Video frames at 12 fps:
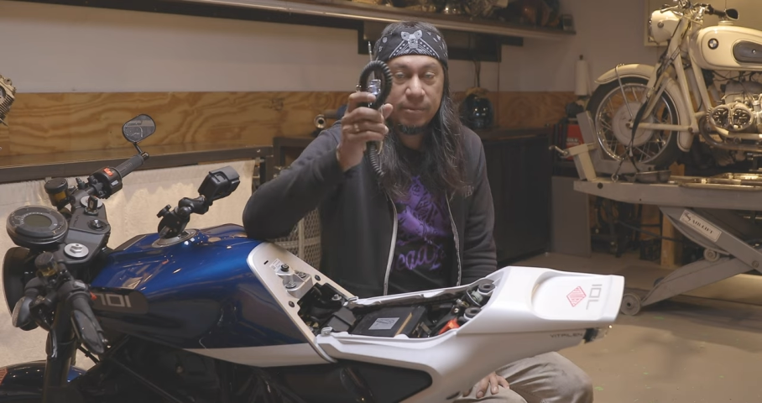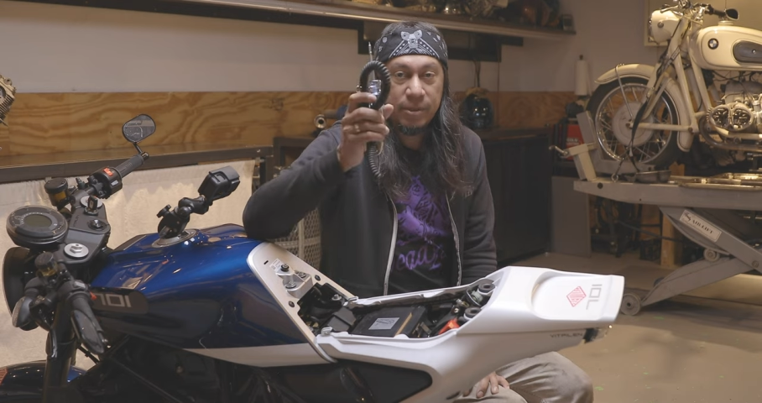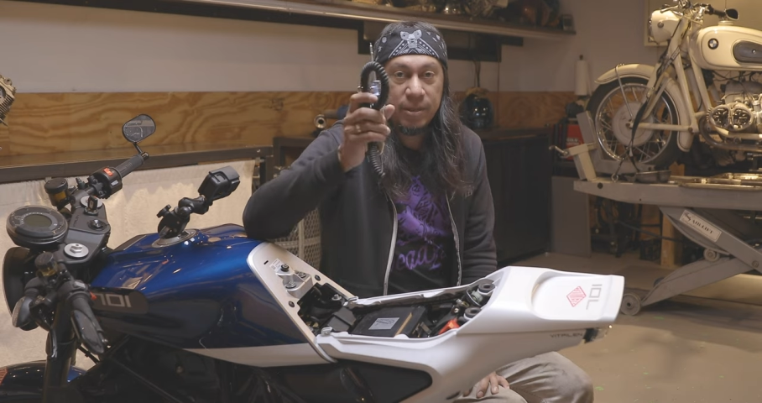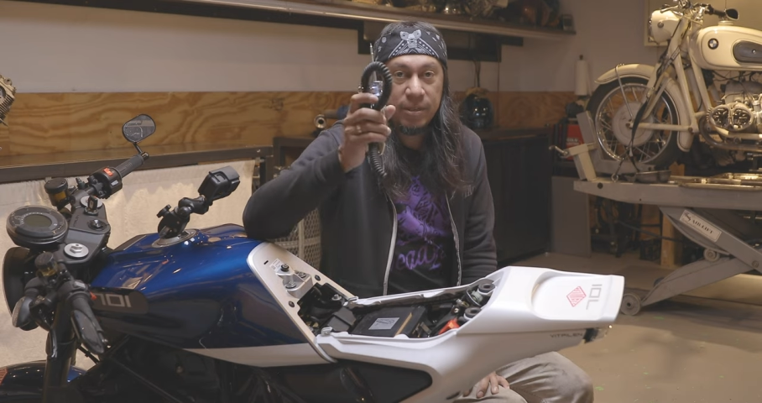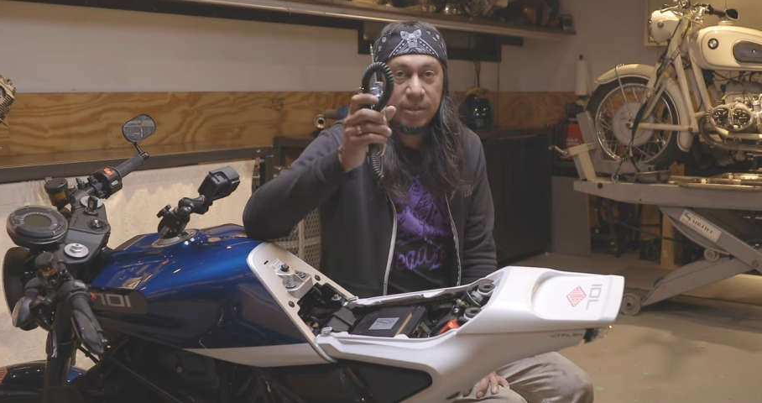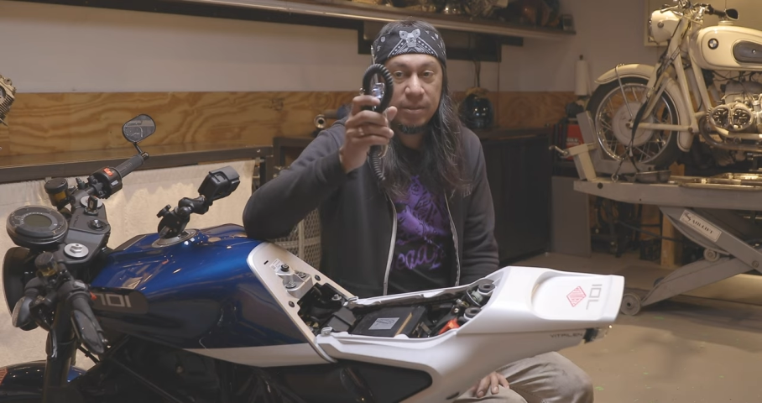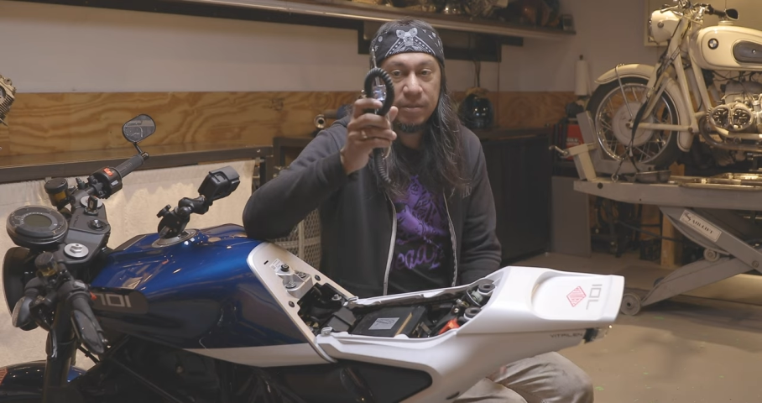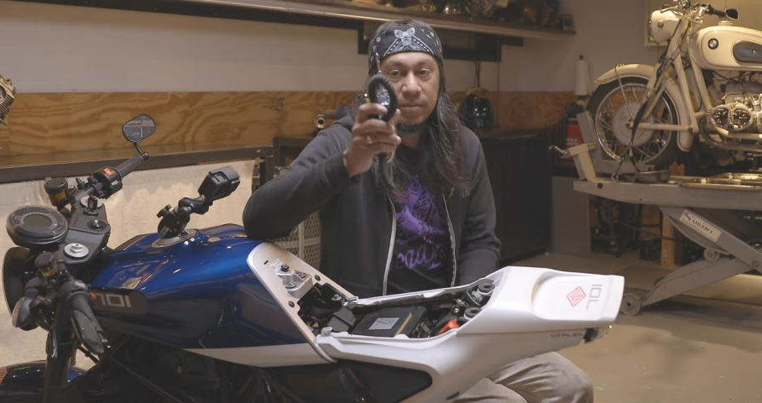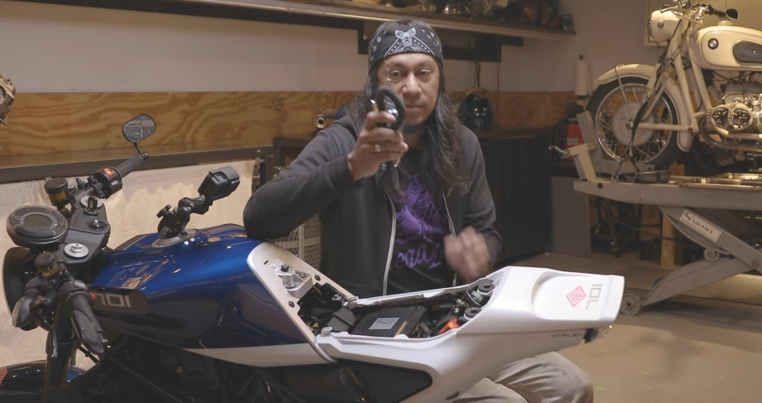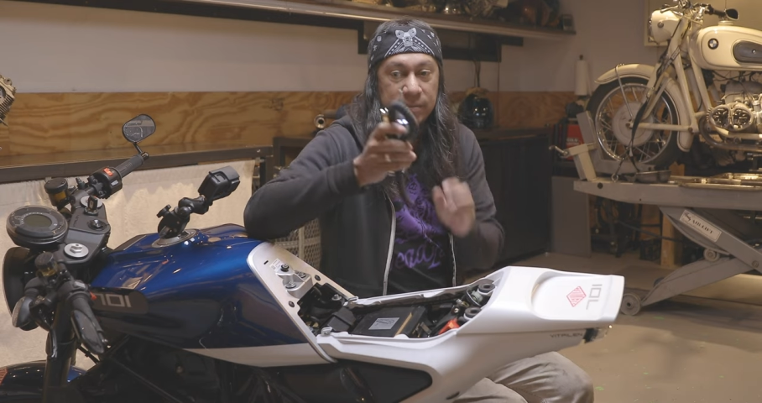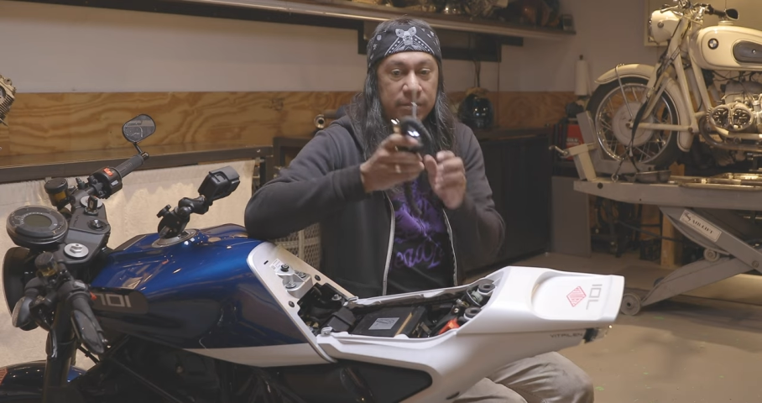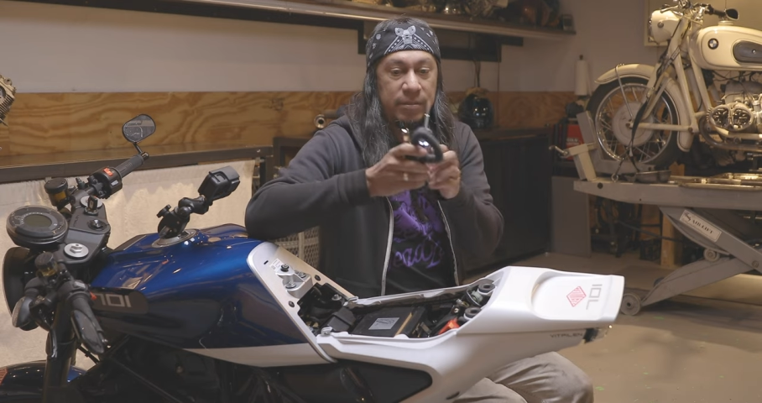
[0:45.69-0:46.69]
with this,
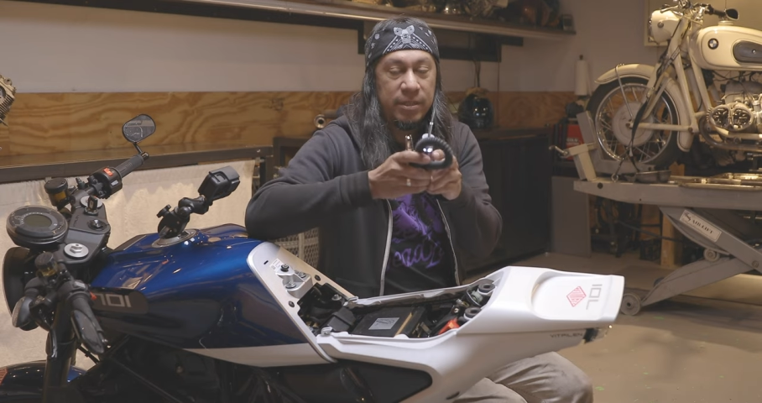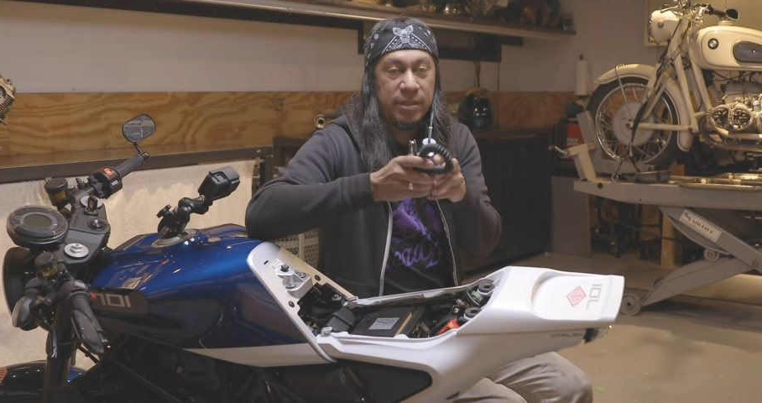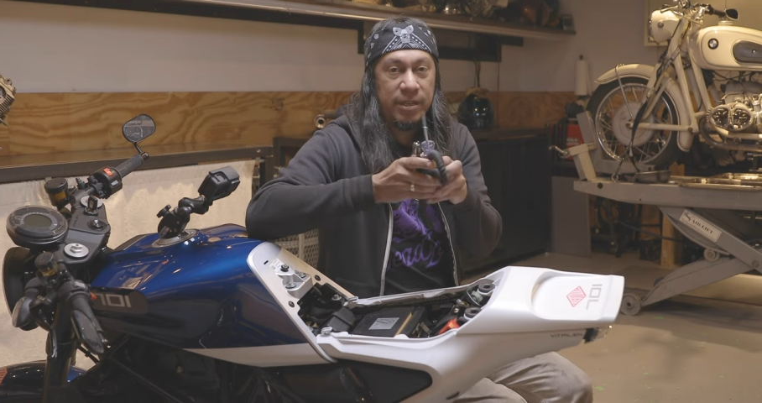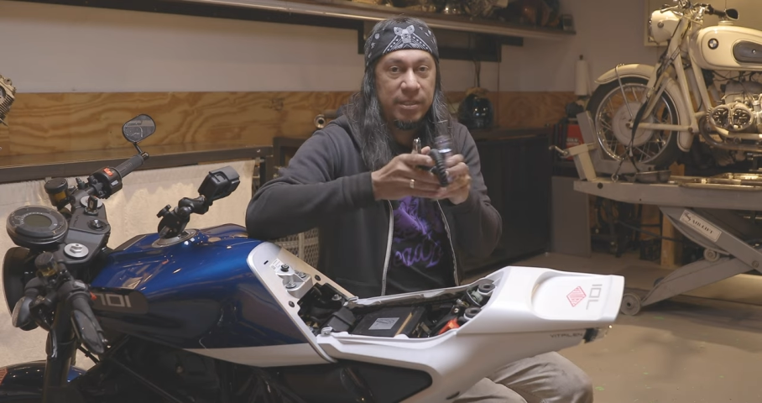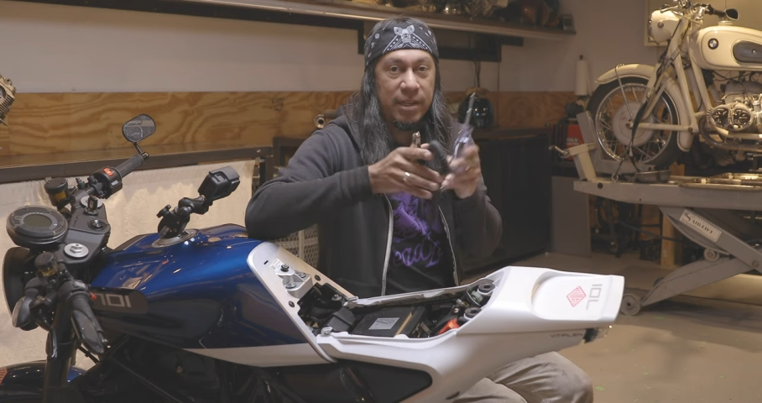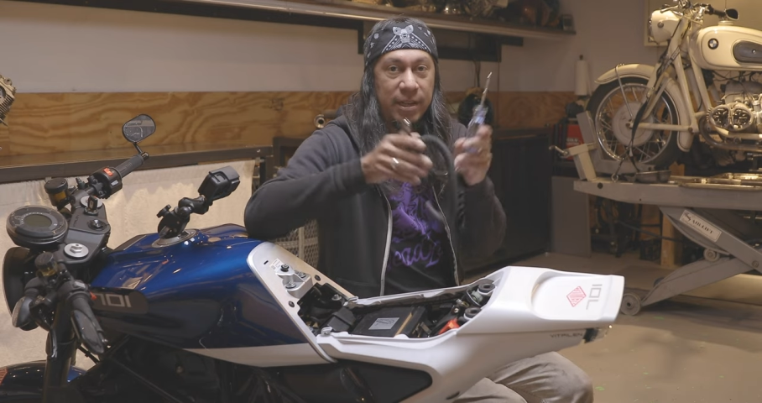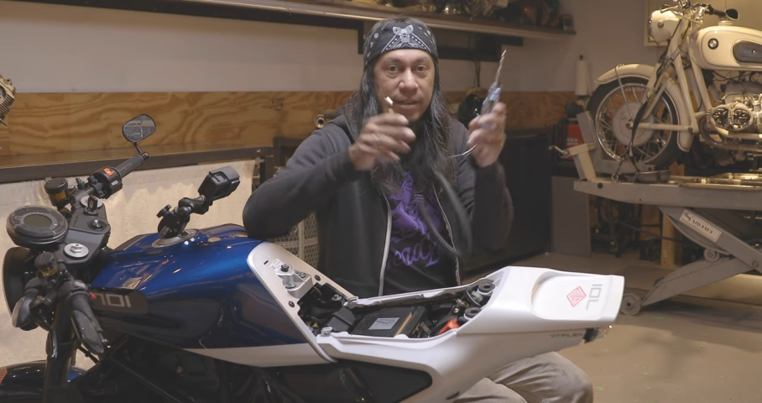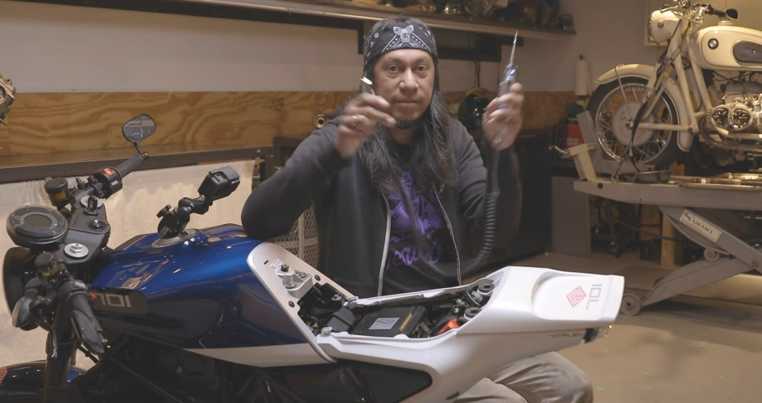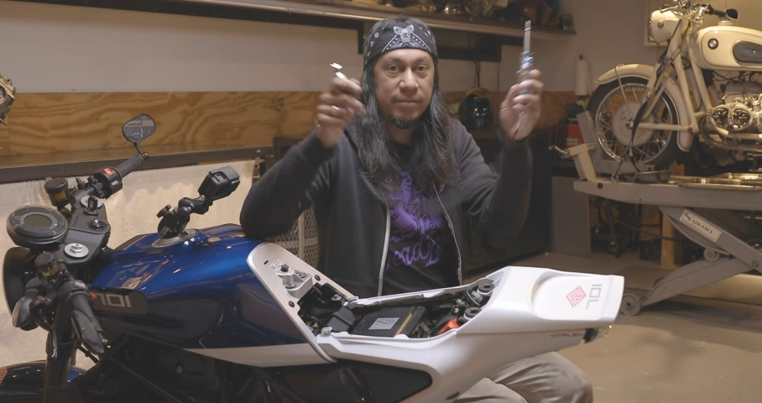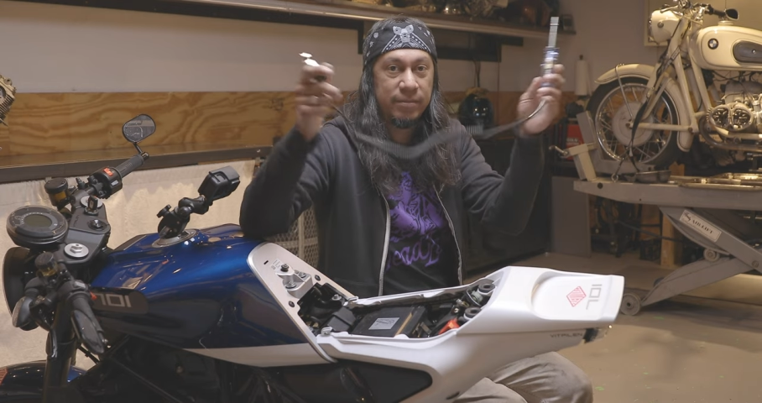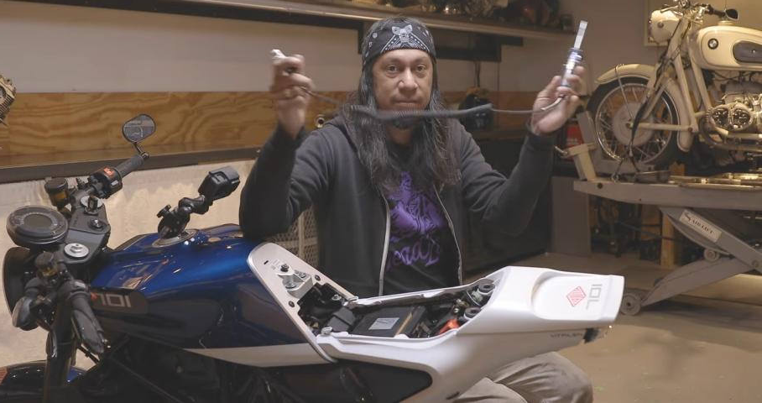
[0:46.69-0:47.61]
a test light.